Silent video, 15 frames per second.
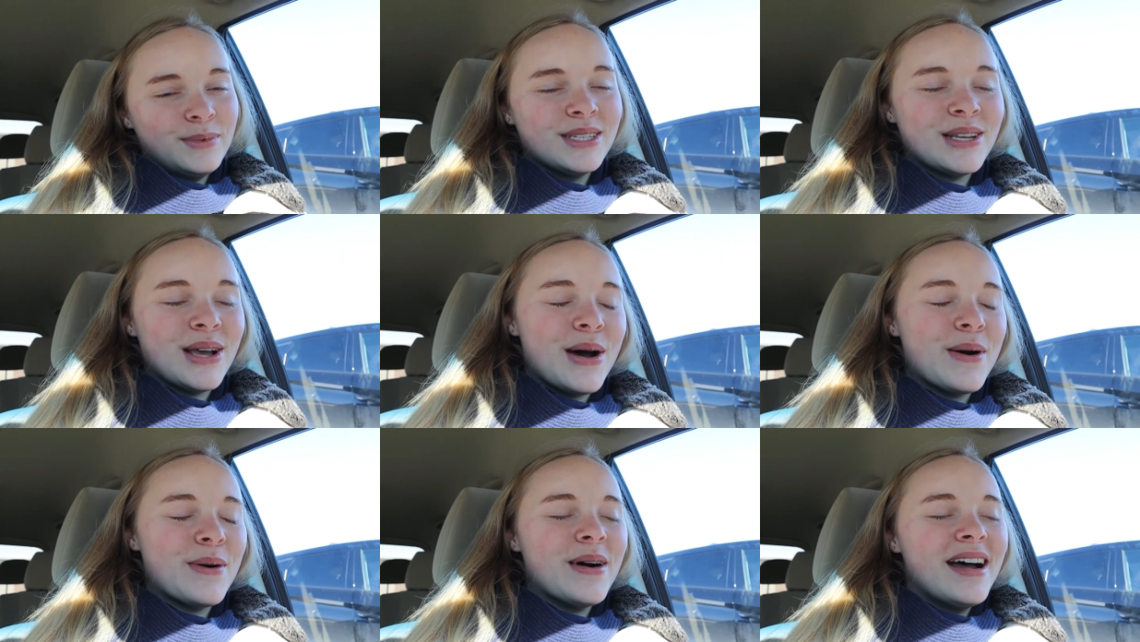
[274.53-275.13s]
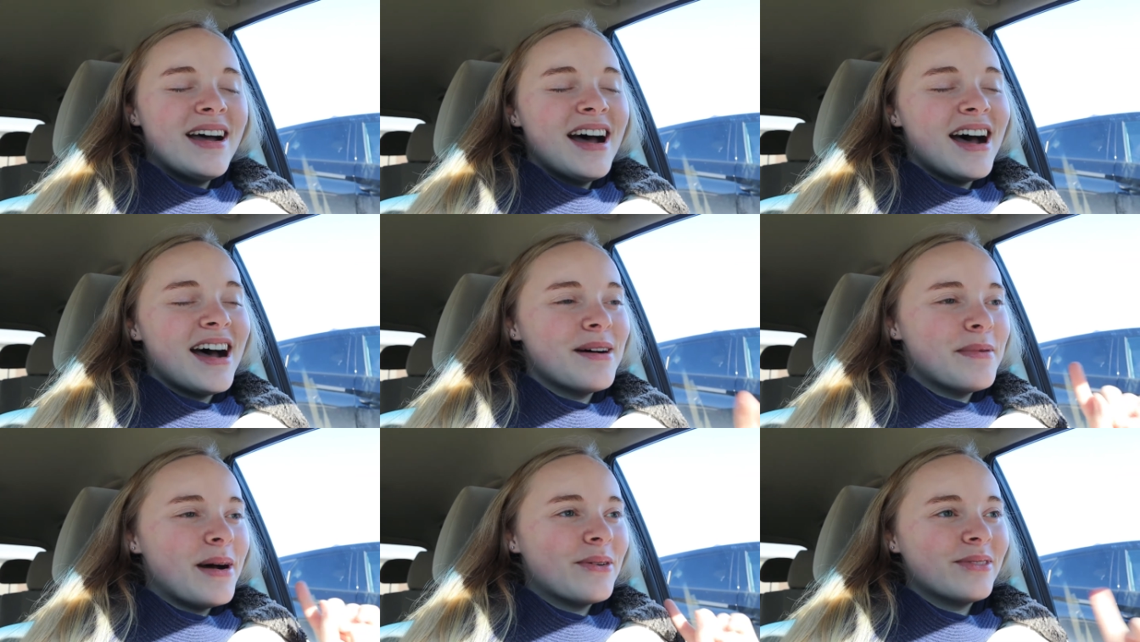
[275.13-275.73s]
So
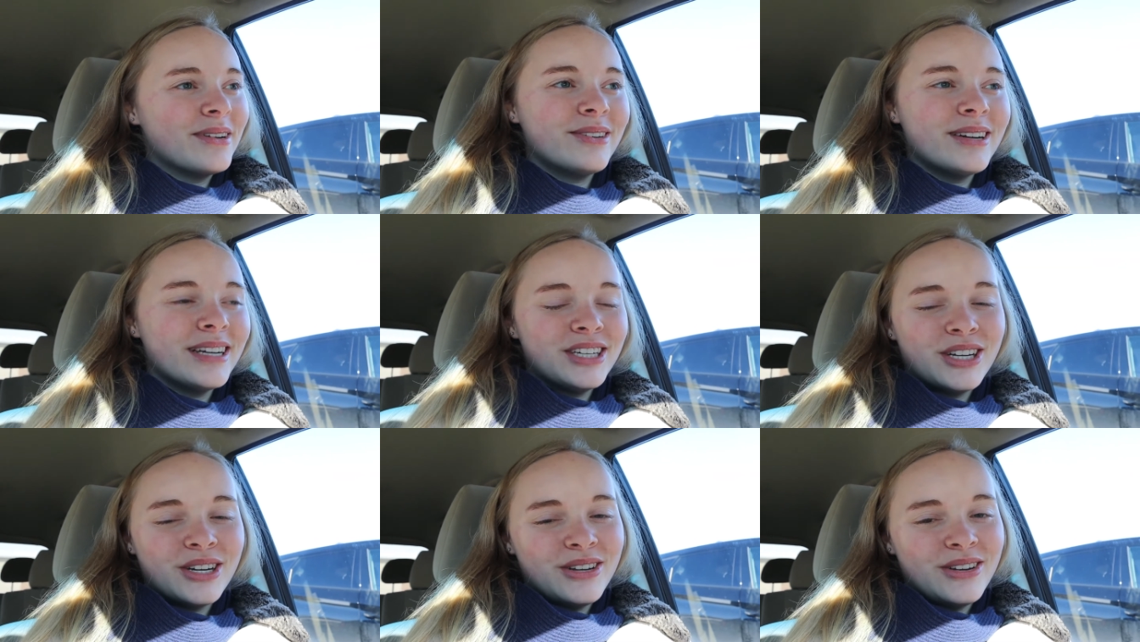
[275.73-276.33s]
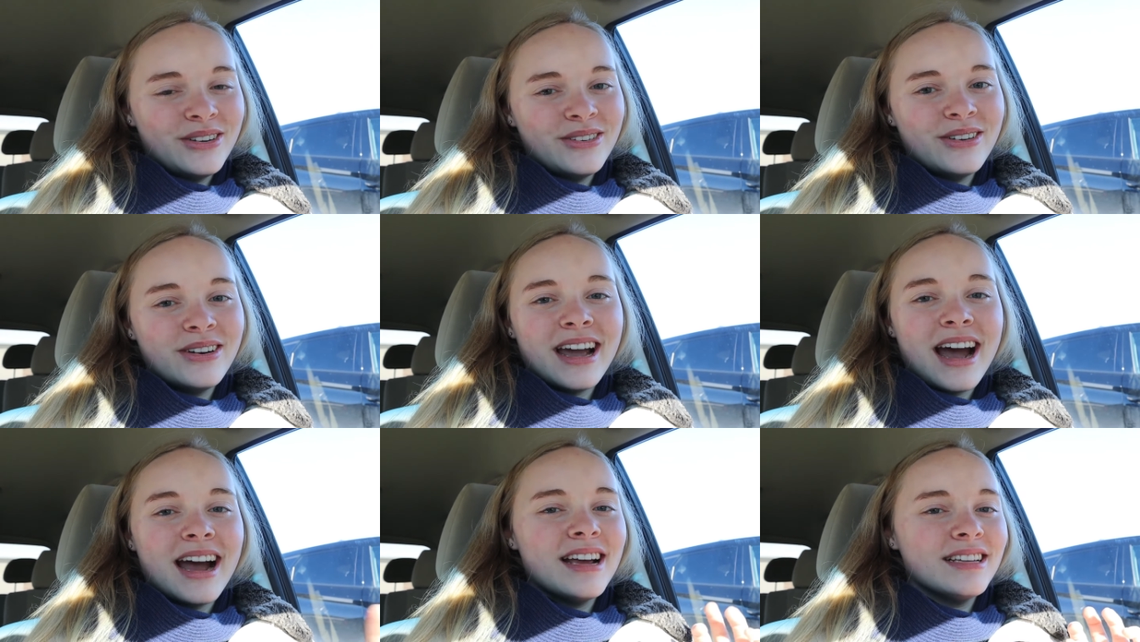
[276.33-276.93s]
um, I'll real quick show you
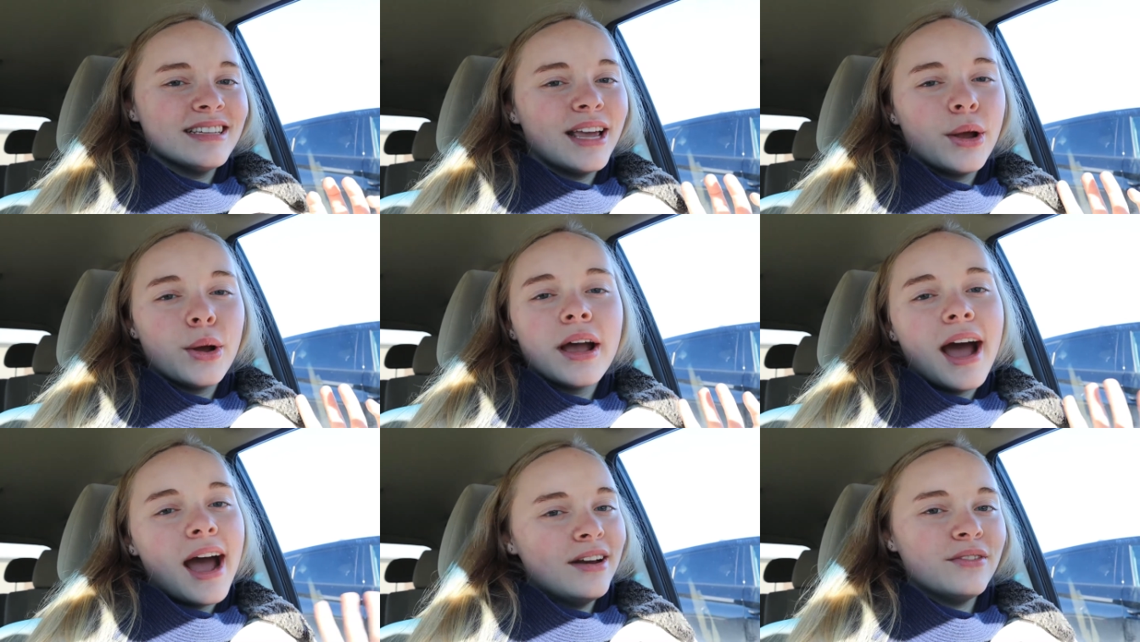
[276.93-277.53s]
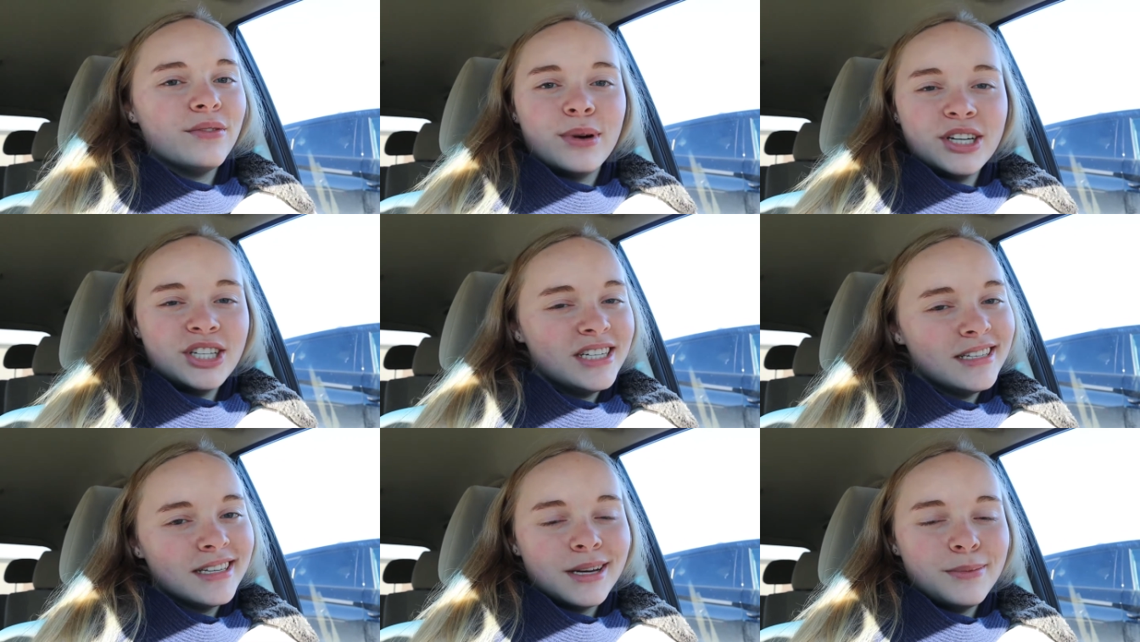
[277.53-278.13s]
guys like kind of what
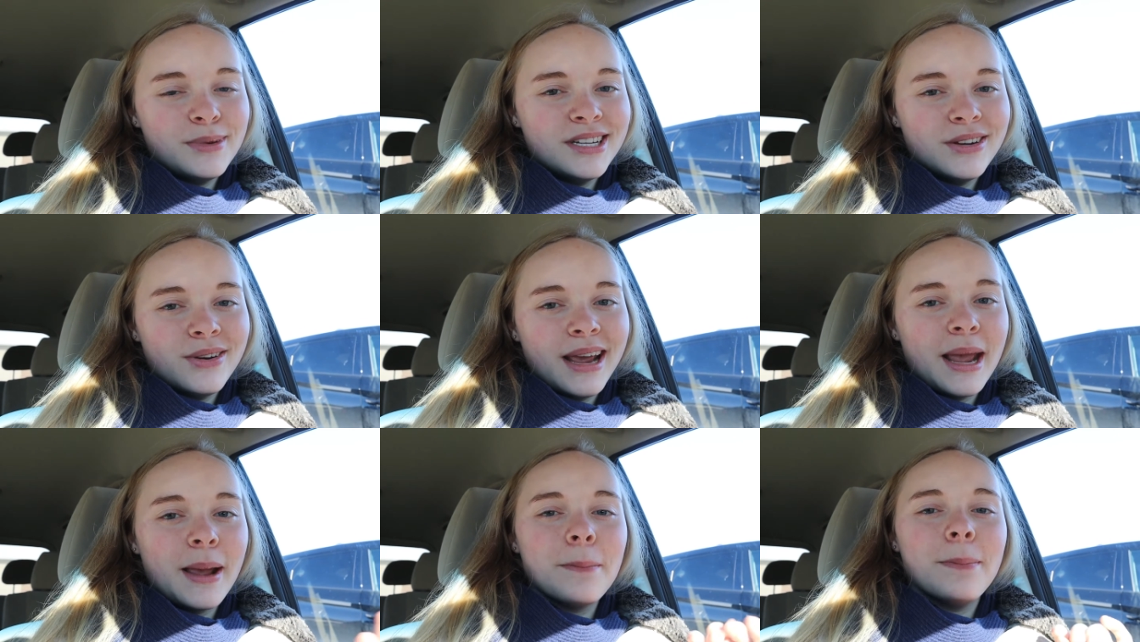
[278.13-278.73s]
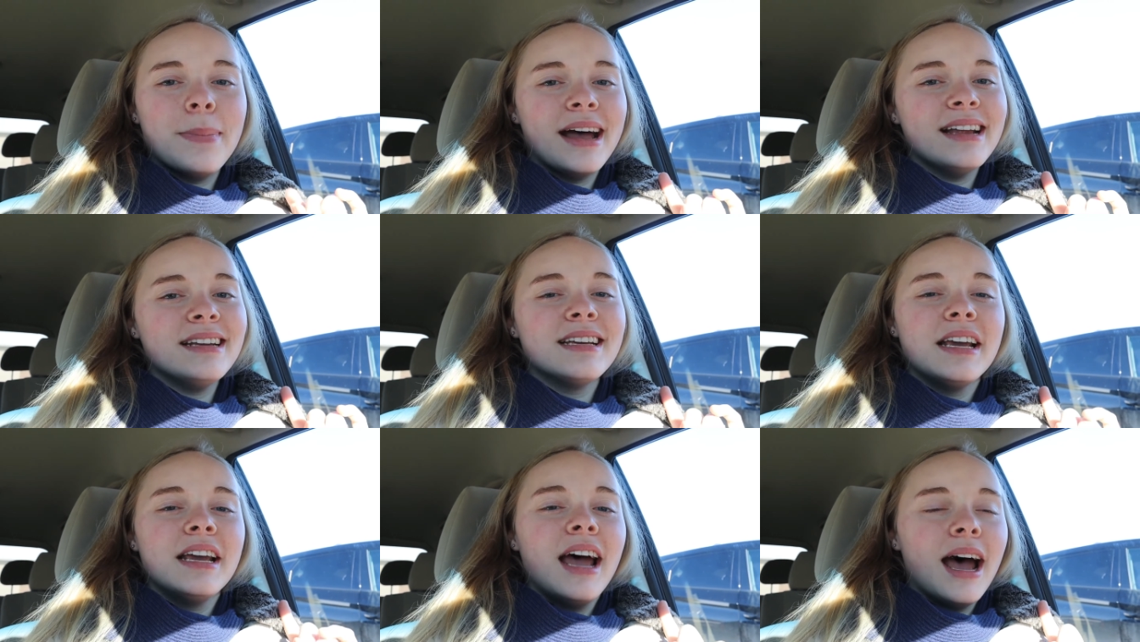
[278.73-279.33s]
she's going to be doing,
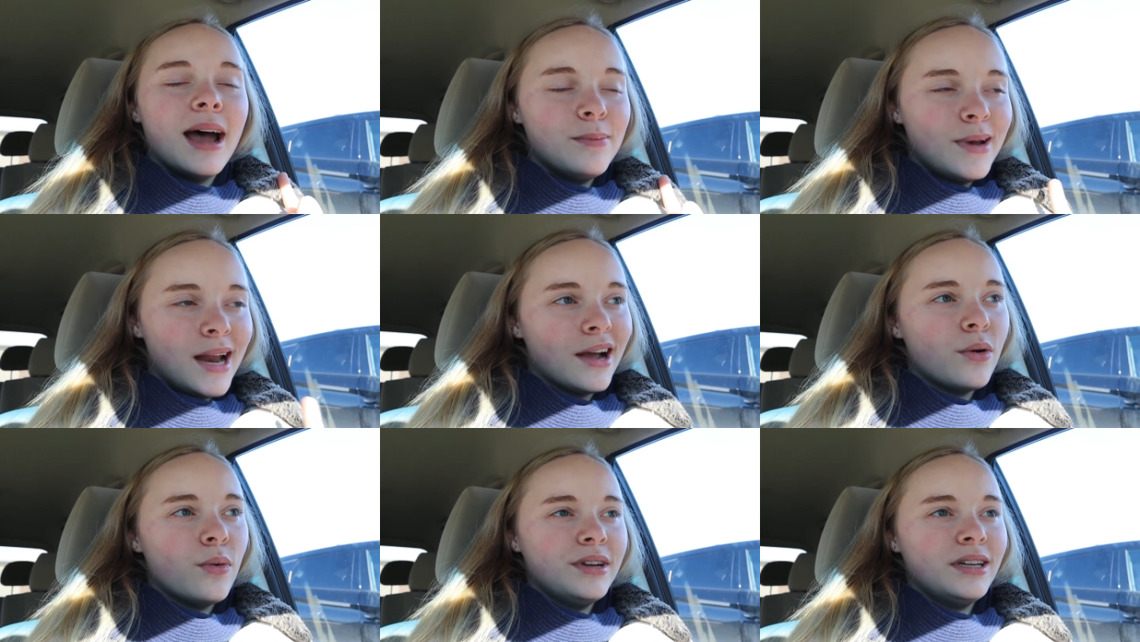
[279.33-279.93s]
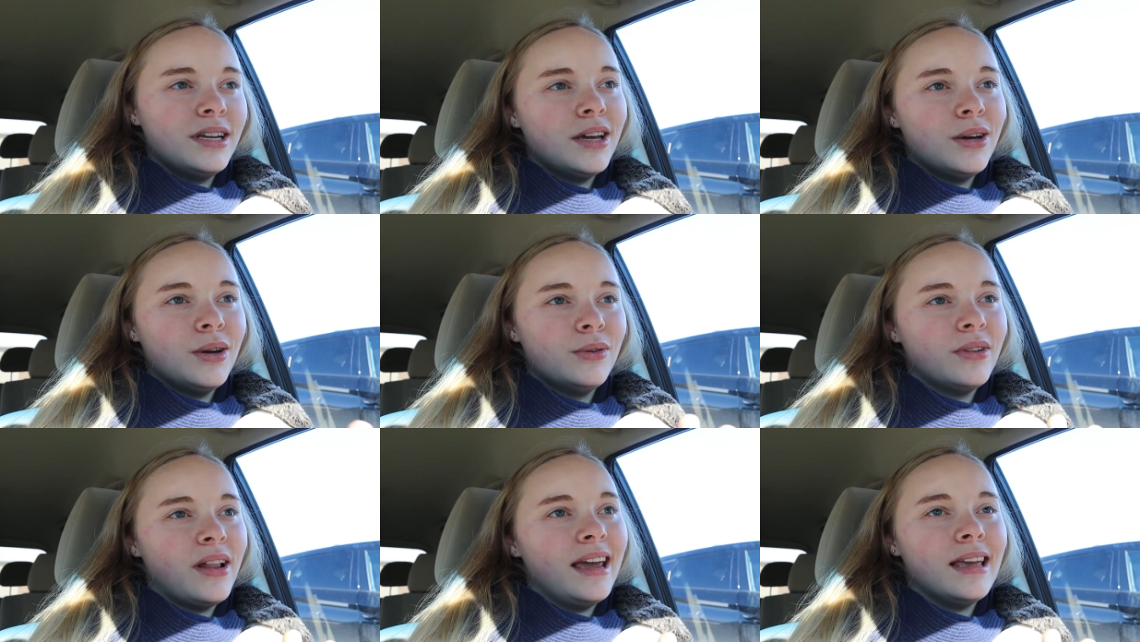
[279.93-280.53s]
but I'm not going to
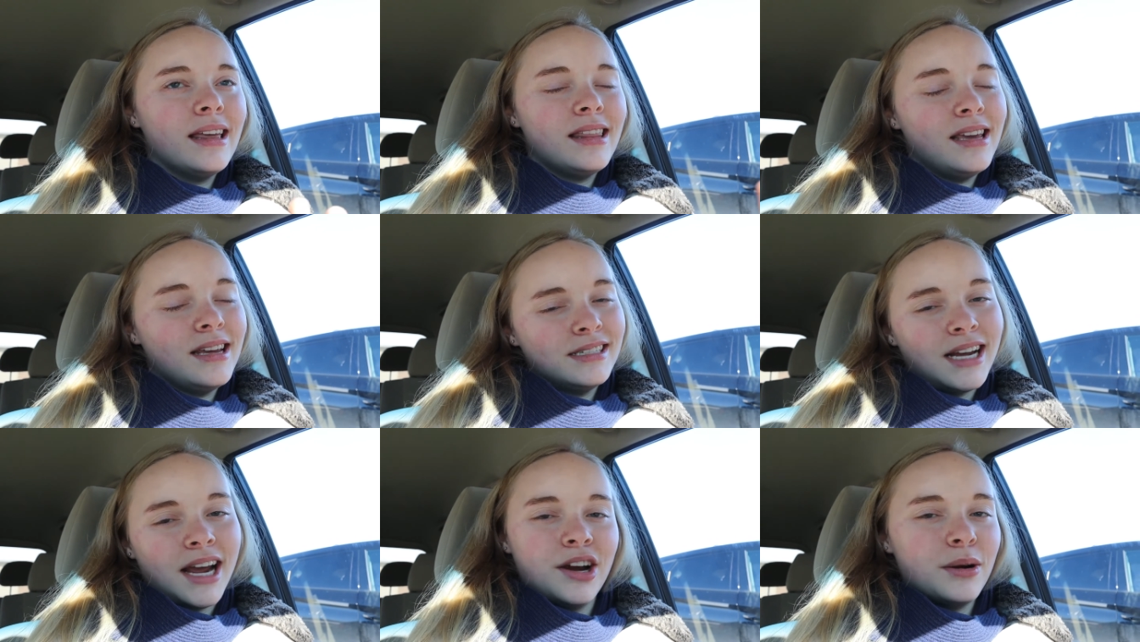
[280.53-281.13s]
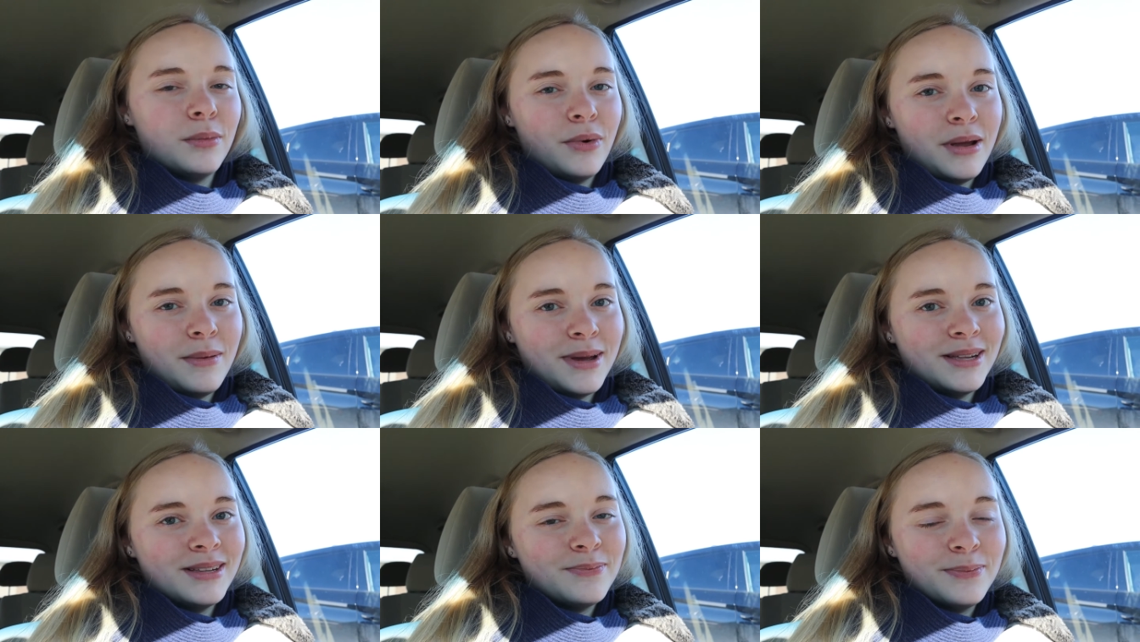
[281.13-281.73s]
go like the entire
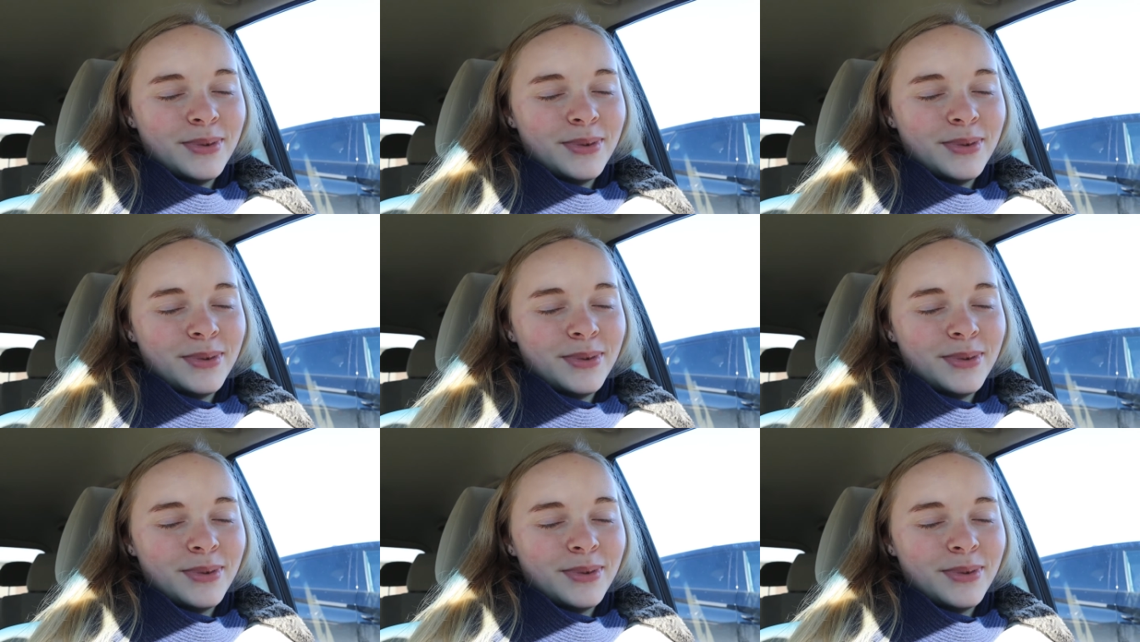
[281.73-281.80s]
appointment.